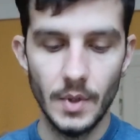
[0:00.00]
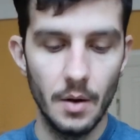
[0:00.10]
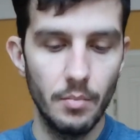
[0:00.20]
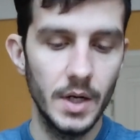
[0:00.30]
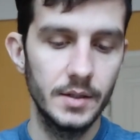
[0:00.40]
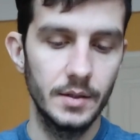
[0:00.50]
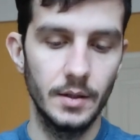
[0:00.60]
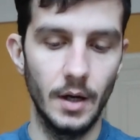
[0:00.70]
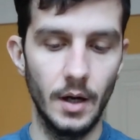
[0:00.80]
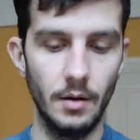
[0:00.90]
but
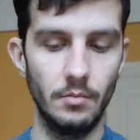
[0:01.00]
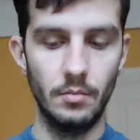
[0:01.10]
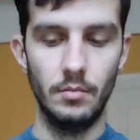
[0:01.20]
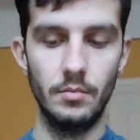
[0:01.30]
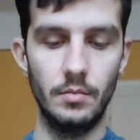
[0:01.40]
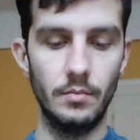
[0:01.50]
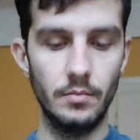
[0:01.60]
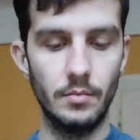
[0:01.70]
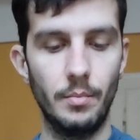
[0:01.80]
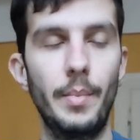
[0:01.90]

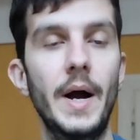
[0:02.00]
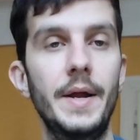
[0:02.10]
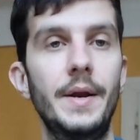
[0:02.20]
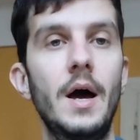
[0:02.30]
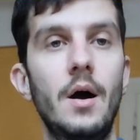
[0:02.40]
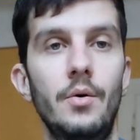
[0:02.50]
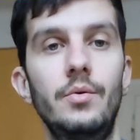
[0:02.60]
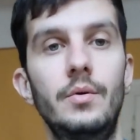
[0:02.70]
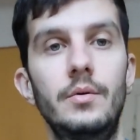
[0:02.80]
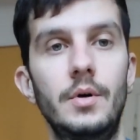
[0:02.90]
by now
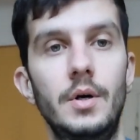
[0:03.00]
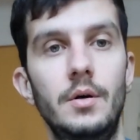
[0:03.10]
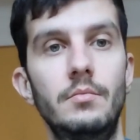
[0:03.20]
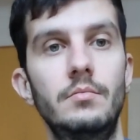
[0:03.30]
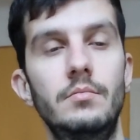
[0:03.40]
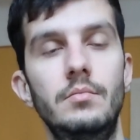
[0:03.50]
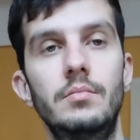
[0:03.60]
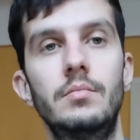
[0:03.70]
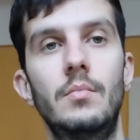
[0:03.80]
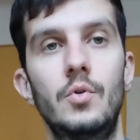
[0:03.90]

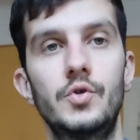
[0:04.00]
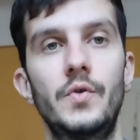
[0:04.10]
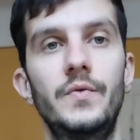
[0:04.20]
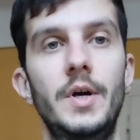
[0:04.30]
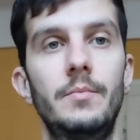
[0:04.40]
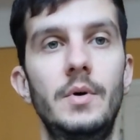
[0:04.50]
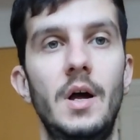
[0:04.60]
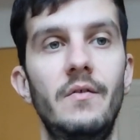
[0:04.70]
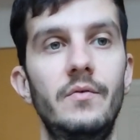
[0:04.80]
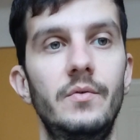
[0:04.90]
most of them
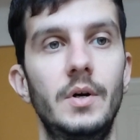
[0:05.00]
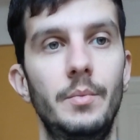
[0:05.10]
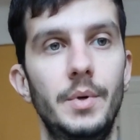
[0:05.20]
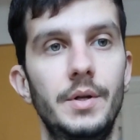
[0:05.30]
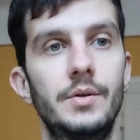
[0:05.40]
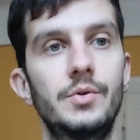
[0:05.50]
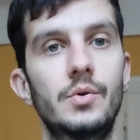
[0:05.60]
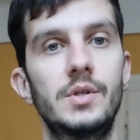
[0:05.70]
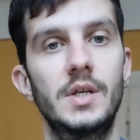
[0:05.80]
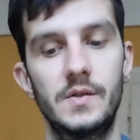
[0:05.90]
have been
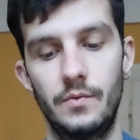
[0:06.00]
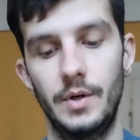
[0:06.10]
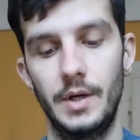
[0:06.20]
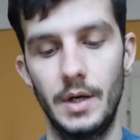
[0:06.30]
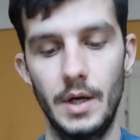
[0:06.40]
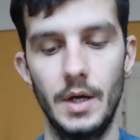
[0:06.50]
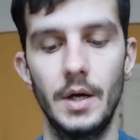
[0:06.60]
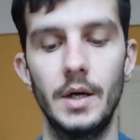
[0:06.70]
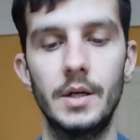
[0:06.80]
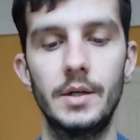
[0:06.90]
successfully
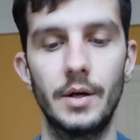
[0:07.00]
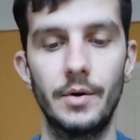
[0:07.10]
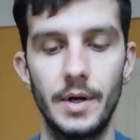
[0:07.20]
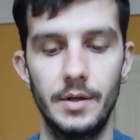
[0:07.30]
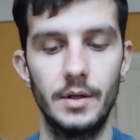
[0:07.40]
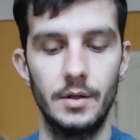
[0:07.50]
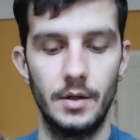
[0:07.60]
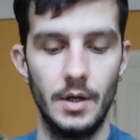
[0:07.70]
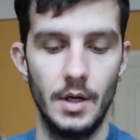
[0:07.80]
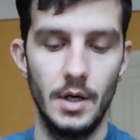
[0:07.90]
integrated
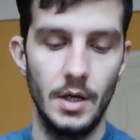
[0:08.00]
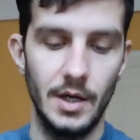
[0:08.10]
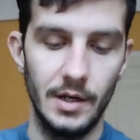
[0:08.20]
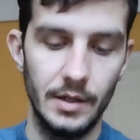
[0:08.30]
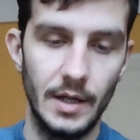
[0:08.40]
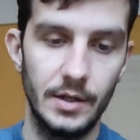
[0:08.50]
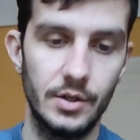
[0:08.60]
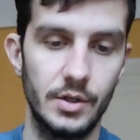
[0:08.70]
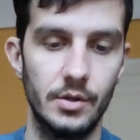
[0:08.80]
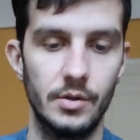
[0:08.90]
in the
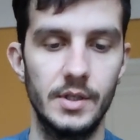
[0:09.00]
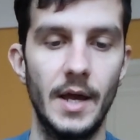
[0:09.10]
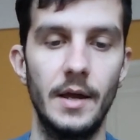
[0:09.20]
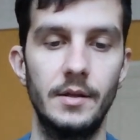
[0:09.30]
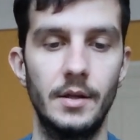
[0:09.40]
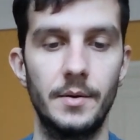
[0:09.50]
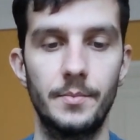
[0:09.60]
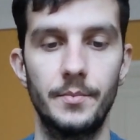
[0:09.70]
Dutch society.